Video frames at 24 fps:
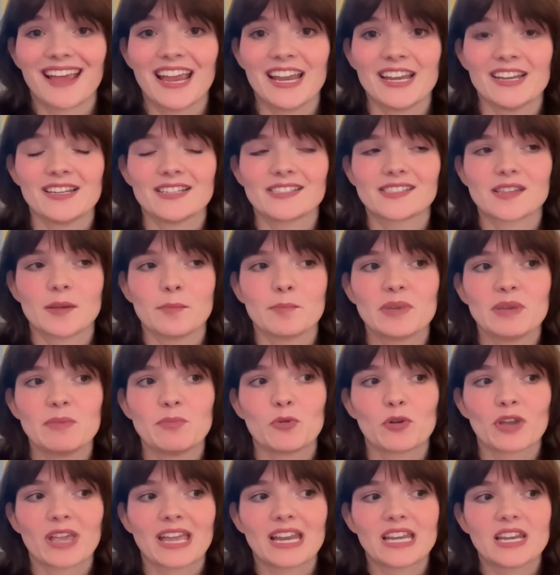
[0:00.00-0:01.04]
And some
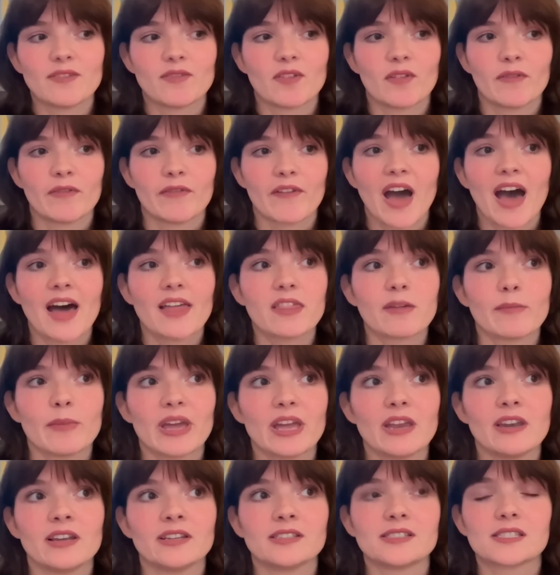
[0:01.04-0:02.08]
people can't even fathom
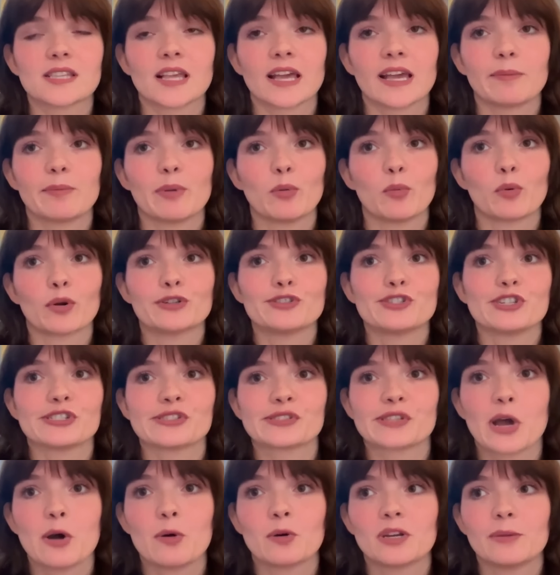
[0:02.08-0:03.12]
it. And it's like, but we're
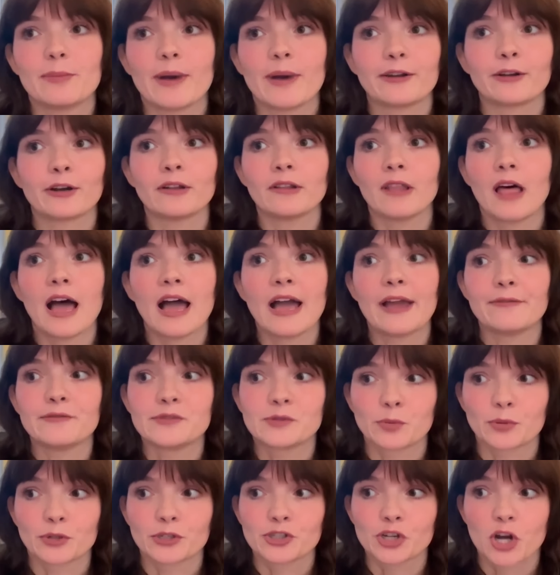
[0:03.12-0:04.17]
just going about our
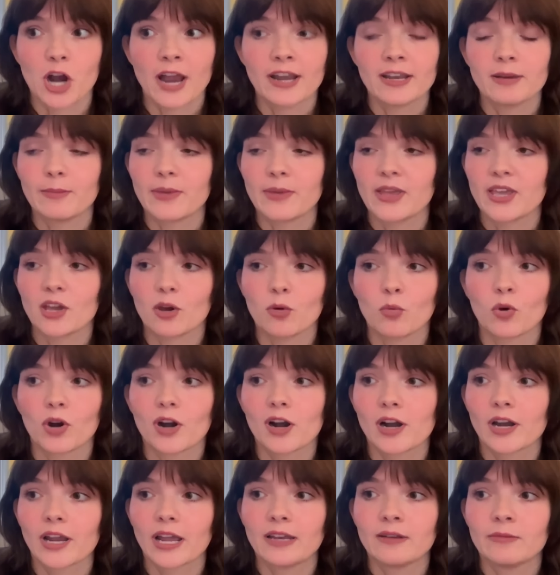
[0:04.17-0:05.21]
lives. We're trying to make it
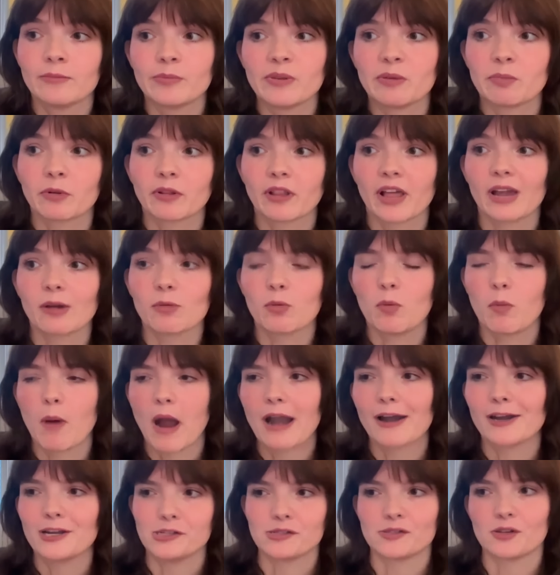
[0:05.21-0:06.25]
work. And people are like, well, why
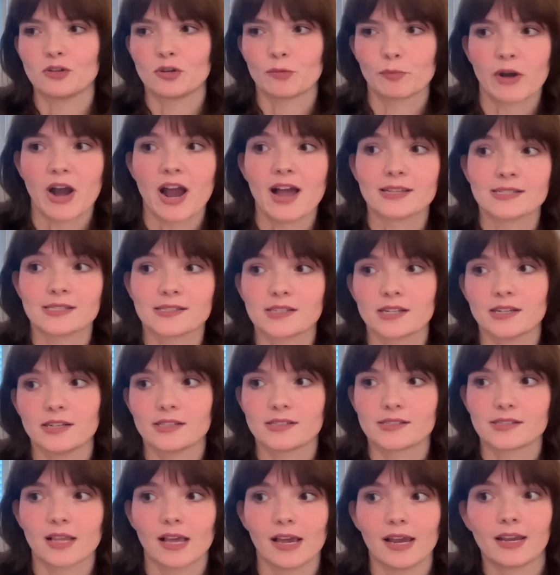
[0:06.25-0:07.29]
are you so depressed? And
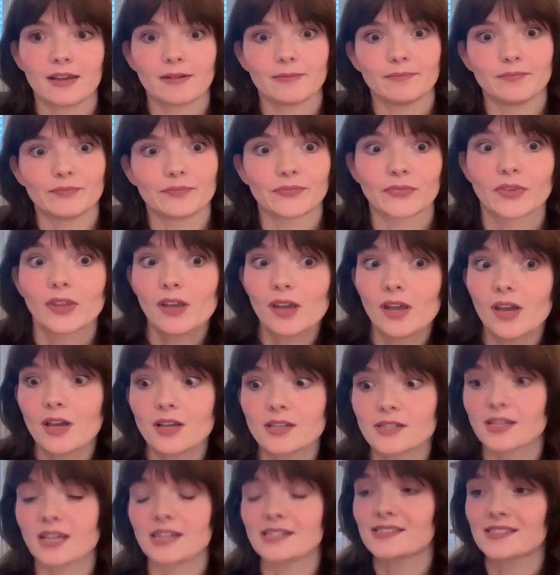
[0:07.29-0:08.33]
it's like,
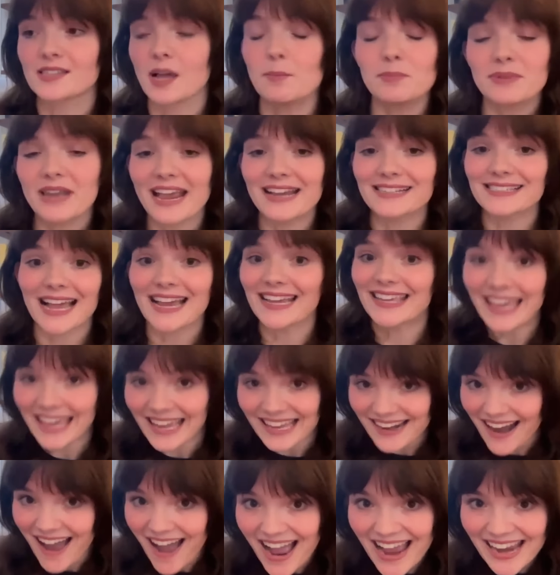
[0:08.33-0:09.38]
because some days I
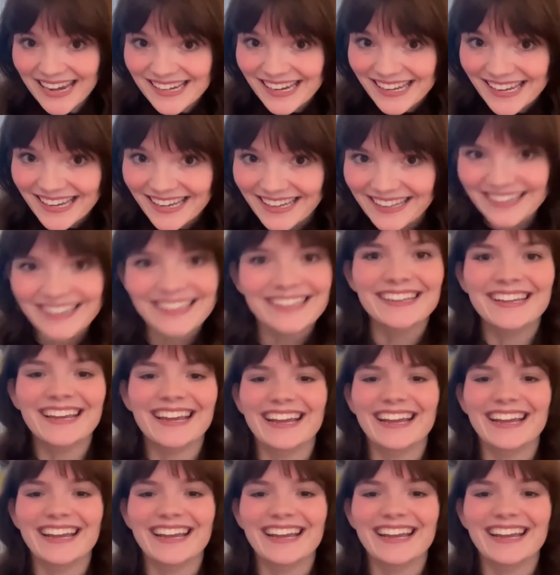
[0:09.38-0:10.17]
can't hide it.